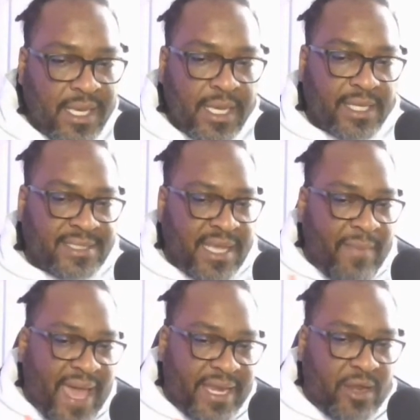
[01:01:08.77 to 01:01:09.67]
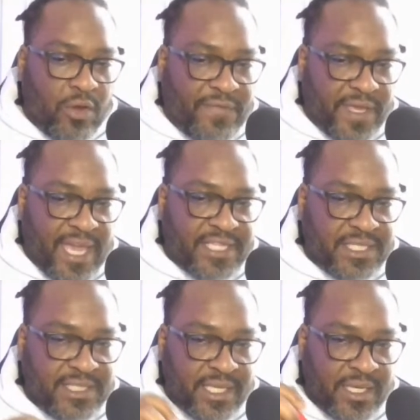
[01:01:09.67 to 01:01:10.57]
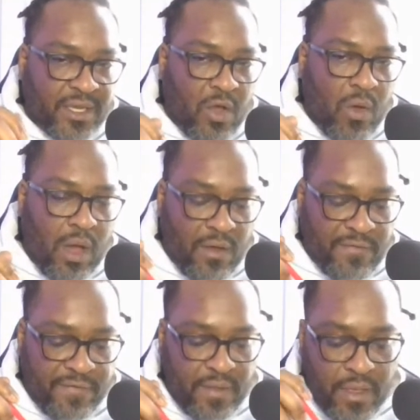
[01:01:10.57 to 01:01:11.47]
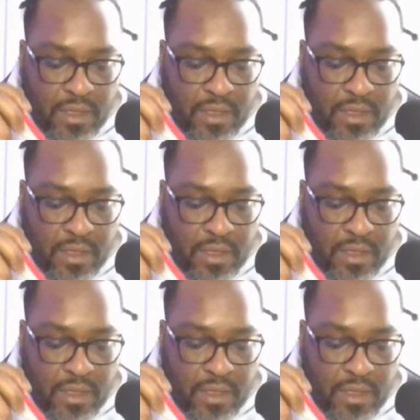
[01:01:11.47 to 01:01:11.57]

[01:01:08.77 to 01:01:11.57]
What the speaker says: because somebody notifications didn't go off.